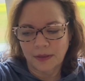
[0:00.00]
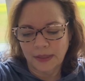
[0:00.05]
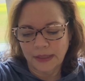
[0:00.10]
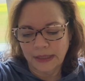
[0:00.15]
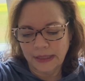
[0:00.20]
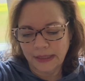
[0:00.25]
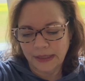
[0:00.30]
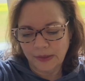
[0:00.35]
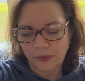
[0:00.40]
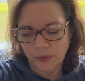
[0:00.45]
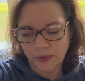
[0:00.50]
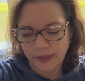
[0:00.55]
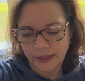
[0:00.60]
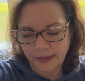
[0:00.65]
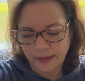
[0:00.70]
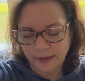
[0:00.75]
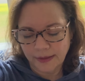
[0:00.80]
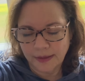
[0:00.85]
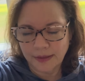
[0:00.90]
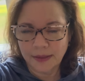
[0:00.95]

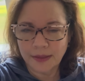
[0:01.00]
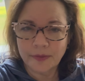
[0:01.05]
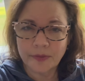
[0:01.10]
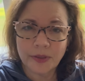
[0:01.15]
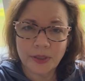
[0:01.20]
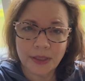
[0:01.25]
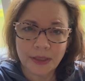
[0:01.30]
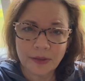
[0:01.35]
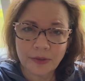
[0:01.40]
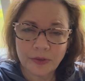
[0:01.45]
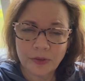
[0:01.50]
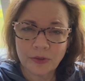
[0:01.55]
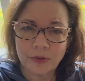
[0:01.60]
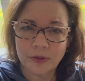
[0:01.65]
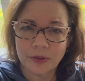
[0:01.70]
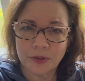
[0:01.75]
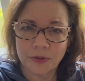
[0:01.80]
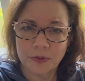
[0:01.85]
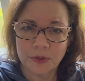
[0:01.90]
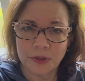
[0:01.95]
Anyway, and I've got to go to the
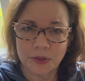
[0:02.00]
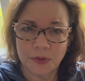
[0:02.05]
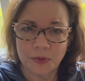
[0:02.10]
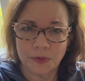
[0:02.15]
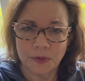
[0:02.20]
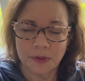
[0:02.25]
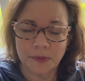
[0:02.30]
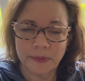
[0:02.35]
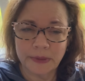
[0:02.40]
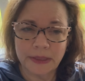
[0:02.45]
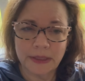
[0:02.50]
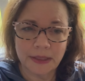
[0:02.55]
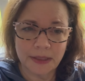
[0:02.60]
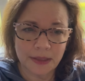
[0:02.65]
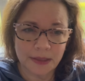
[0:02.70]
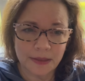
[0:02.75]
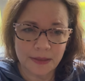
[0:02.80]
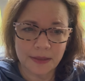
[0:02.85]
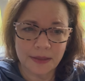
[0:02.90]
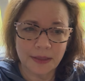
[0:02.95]
grocery store
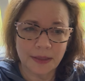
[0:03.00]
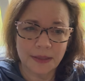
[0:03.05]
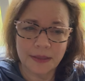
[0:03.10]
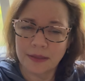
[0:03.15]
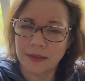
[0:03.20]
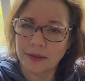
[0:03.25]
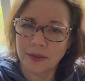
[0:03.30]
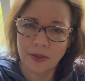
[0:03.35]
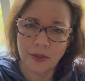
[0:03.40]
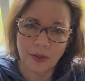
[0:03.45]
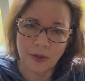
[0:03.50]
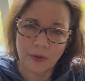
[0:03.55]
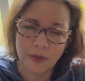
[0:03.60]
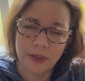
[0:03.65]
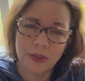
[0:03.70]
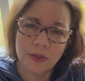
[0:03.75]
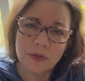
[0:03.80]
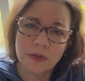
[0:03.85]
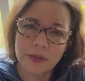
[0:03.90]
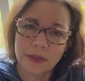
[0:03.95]
because I didn't go. I
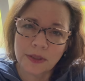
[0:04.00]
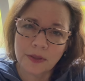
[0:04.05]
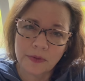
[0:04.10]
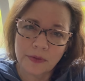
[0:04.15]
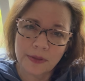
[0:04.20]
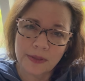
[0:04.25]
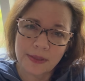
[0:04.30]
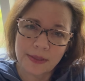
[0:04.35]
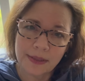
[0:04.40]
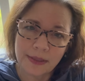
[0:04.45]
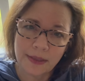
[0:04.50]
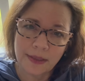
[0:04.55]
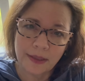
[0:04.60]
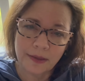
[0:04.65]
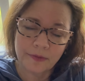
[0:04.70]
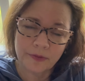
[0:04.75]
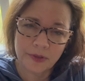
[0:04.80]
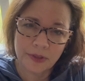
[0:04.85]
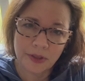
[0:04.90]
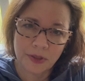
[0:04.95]
usually go on Sunday
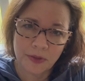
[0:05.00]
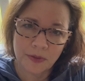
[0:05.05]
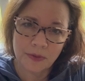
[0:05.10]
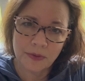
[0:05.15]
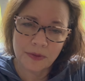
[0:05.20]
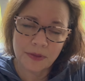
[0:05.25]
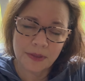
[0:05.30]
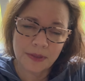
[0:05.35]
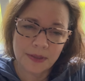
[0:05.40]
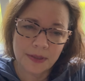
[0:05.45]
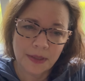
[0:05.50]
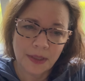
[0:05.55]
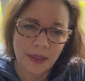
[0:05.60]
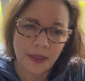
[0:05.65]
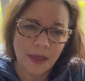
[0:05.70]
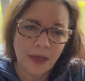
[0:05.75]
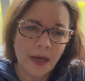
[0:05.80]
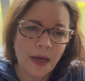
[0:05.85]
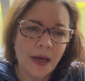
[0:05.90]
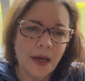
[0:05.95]
afternoons.
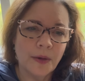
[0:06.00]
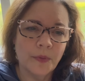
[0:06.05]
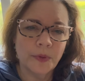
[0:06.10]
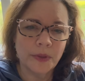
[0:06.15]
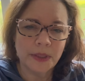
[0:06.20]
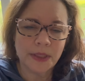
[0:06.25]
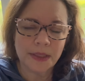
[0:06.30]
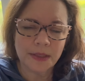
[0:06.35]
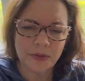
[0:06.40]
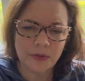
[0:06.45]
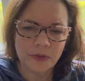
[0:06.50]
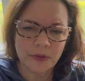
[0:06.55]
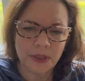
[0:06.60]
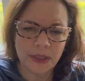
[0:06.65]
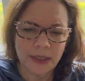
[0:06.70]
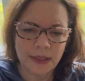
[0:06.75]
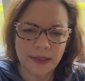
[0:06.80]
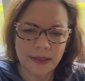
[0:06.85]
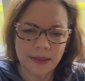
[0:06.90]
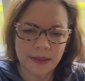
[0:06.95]
I went
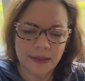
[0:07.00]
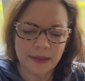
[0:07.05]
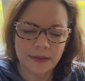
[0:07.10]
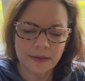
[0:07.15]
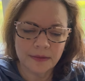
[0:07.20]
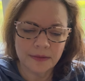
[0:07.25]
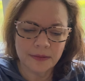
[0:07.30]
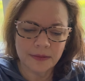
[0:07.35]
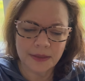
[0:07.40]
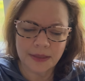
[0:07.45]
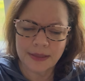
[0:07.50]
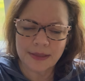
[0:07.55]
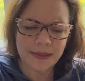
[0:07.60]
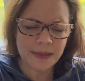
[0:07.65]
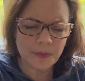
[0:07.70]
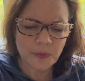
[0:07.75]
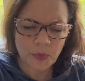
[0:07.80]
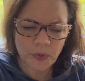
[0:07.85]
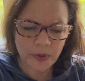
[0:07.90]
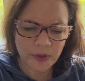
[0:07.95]
yesterday. At some
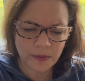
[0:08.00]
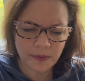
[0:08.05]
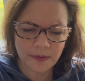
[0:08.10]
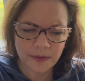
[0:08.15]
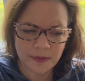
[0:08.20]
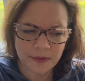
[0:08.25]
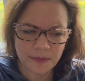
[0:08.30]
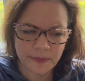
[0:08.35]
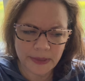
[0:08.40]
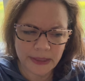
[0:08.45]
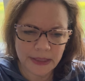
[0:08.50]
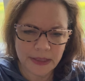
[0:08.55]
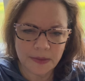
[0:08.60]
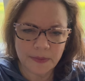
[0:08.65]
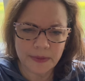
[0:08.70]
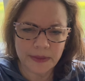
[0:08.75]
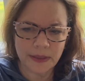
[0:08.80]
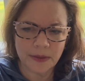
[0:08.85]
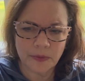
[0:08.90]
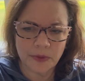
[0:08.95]
point, my
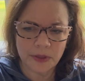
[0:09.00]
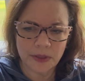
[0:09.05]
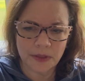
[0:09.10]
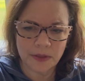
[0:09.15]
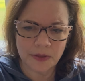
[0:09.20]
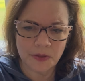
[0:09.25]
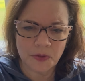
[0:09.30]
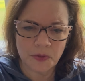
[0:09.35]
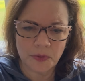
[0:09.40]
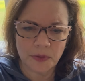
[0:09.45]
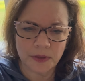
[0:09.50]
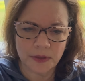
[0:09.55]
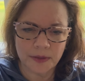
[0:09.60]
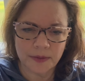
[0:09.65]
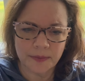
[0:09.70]
husband and I went to the store.